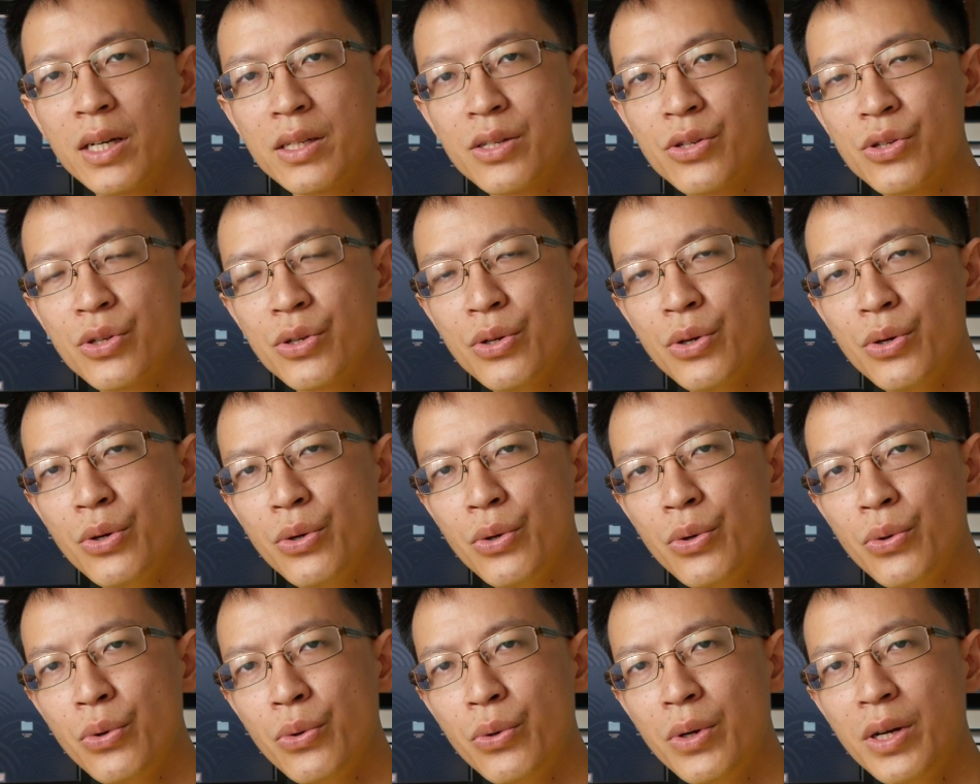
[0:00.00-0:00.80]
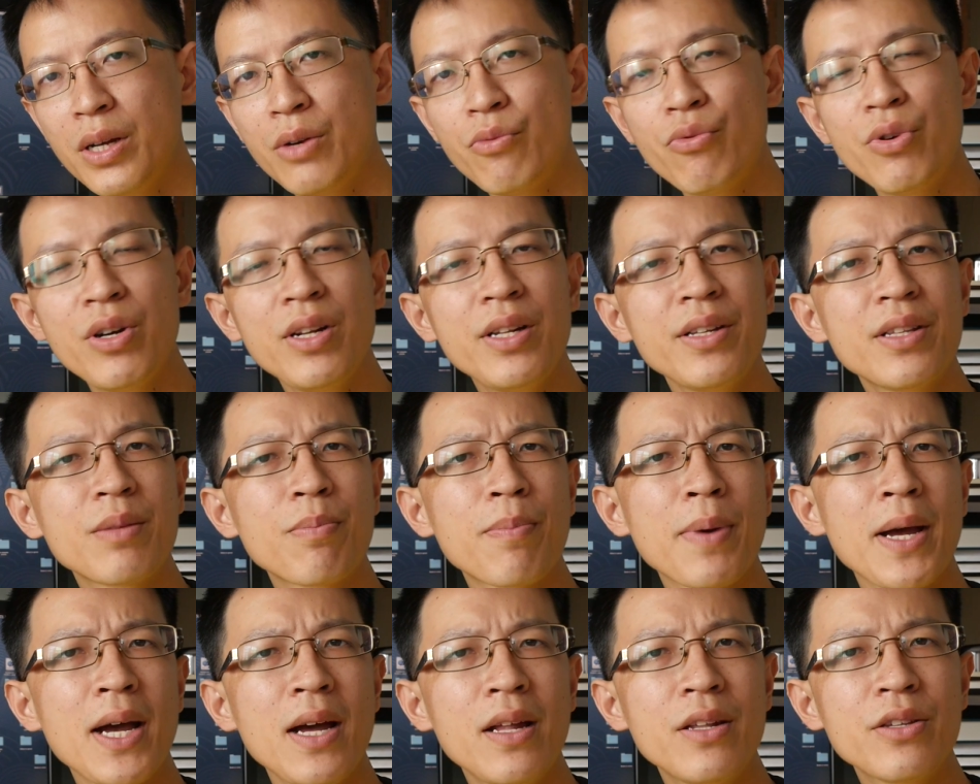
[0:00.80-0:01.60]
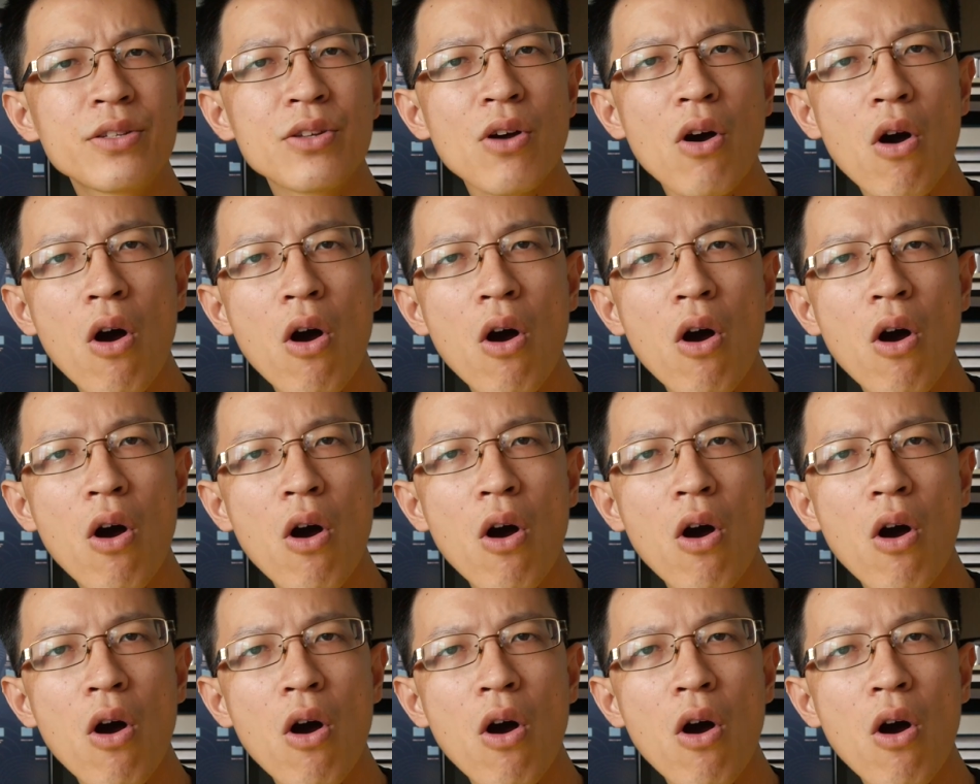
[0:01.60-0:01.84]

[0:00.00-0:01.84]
So it really depends